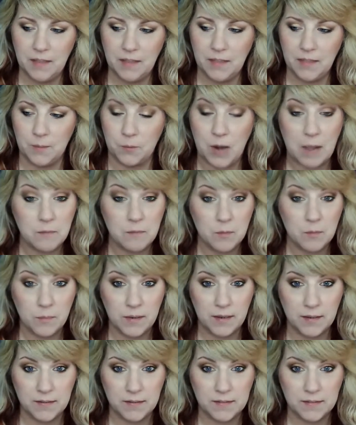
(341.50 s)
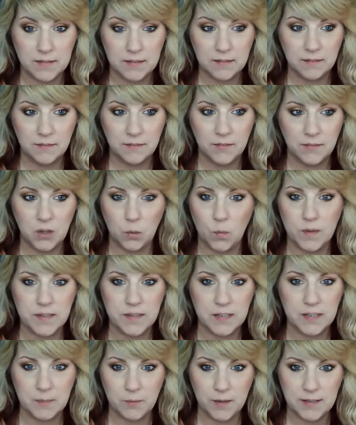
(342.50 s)
The problem is there
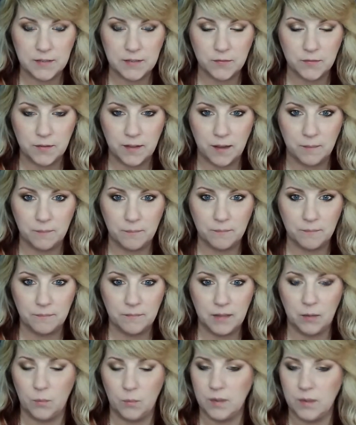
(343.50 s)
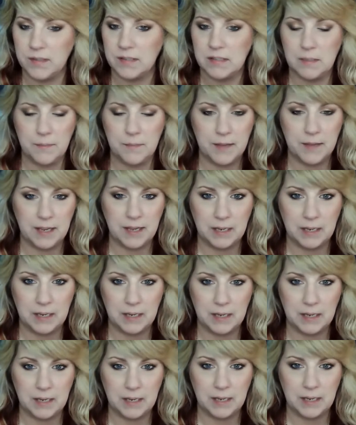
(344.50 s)
wasn't a place for them. It wasn't something on a
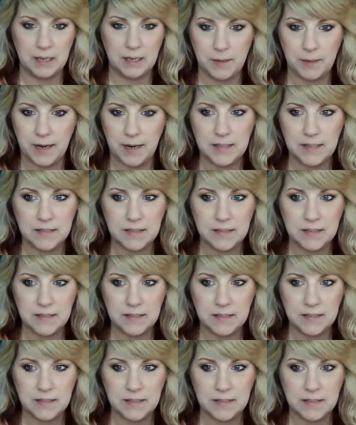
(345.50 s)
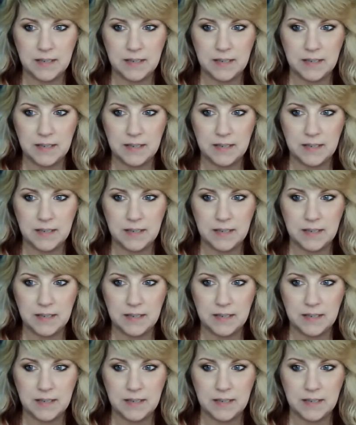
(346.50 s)
paid stage.